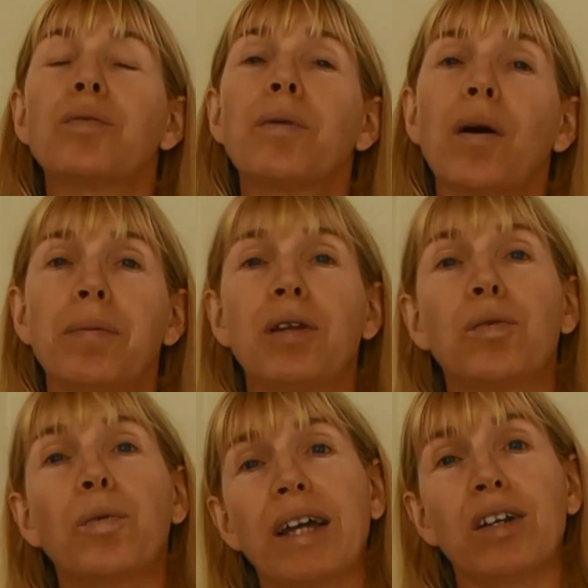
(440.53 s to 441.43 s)

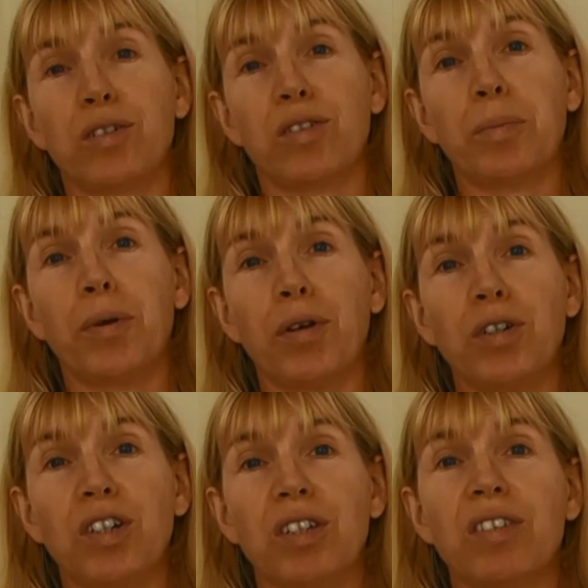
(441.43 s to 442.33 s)
popular weight loss
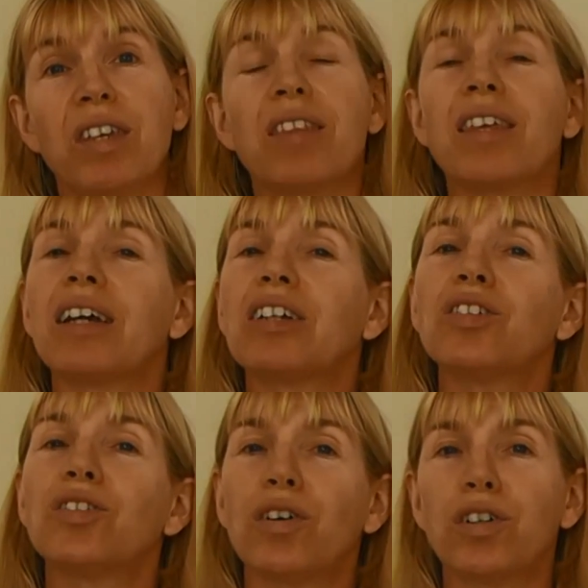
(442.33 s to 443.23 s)
approaches that are
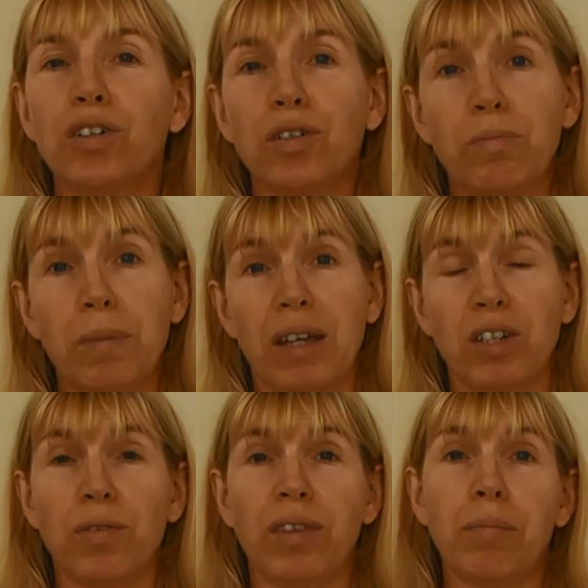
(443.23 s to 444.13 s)
not a good
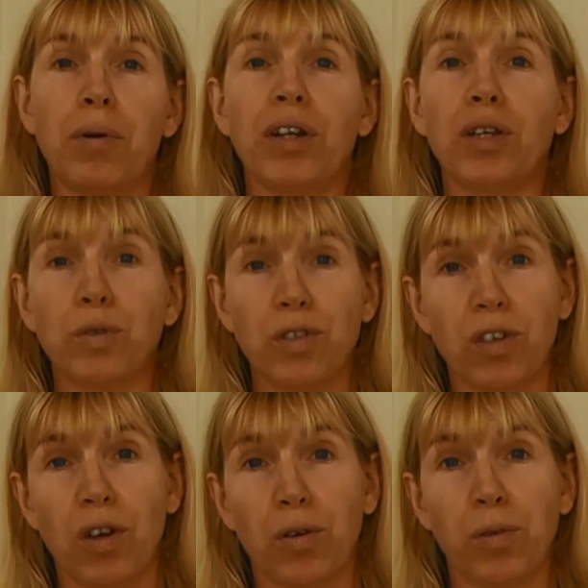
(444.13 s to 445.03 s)
match for their body or
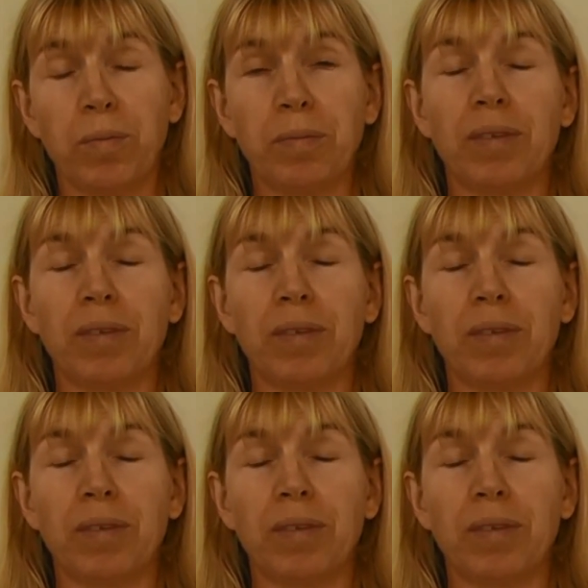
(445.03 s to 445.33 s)
soul.